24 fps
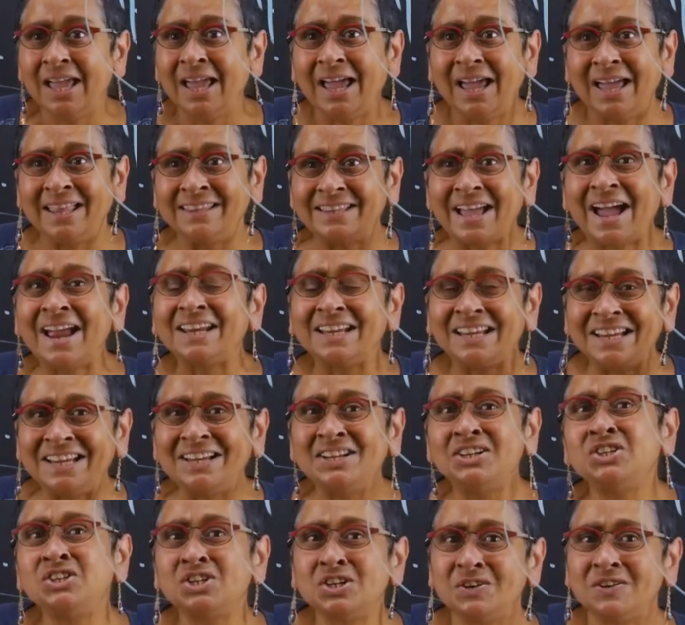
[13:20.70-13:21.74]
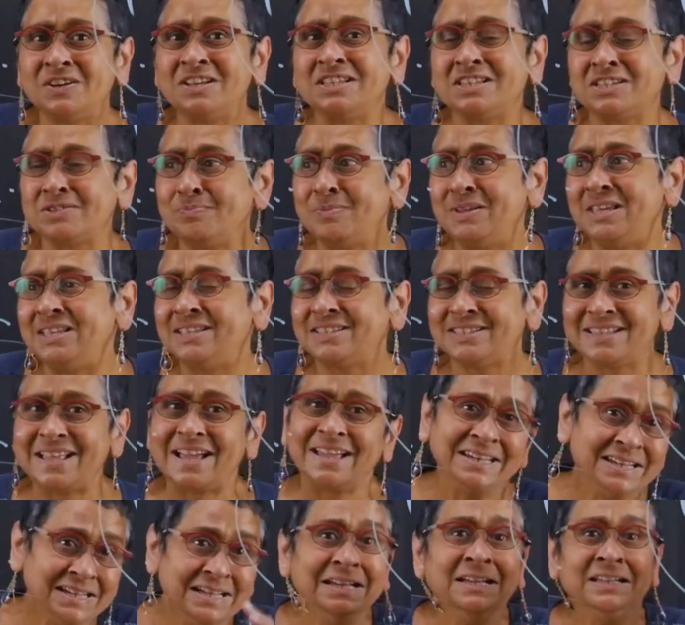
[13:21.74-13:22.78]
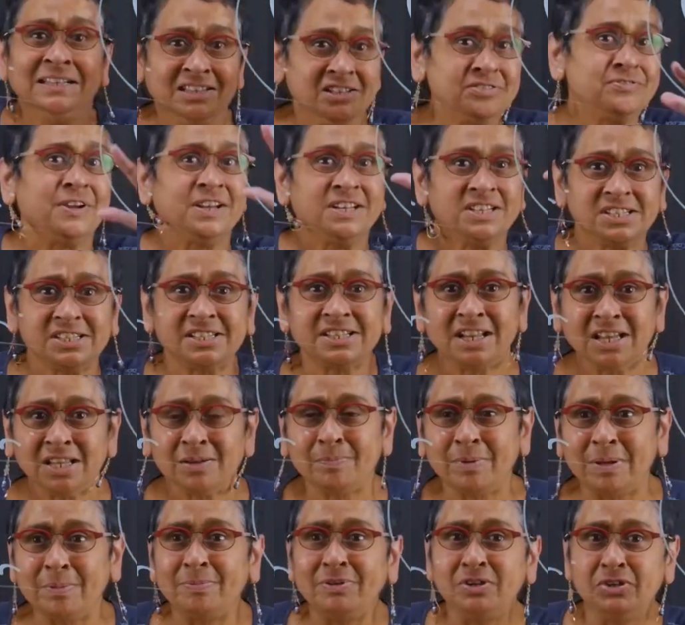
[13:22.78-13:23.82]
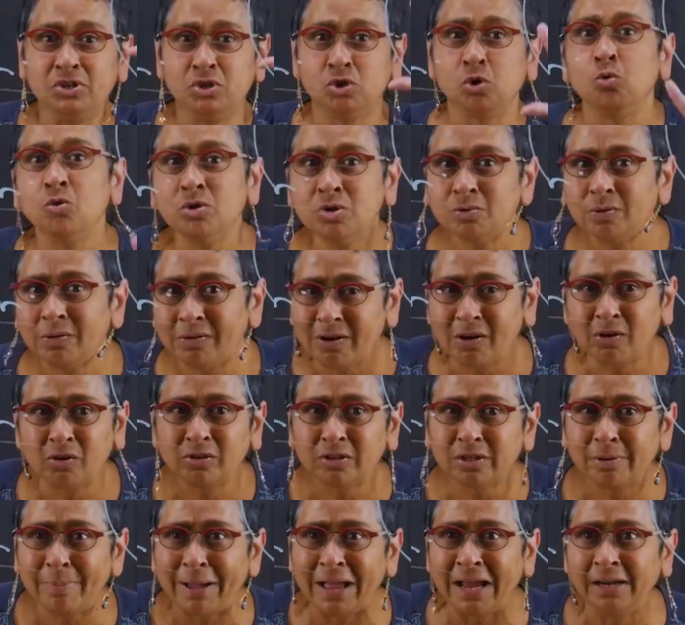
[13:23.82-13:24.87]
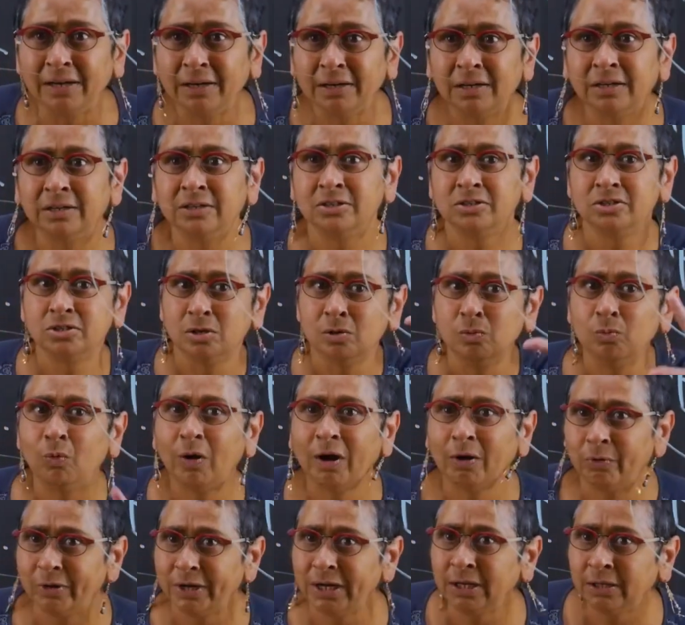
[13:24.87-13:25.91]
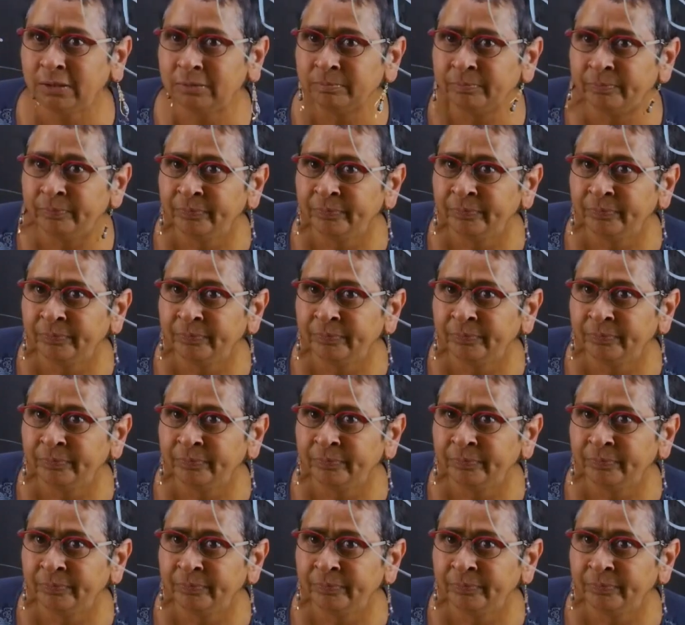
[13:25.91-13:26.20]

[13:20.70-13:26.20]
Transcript: And that insurance means that the Fed is telling people, don't do a run on the bank, don't worry.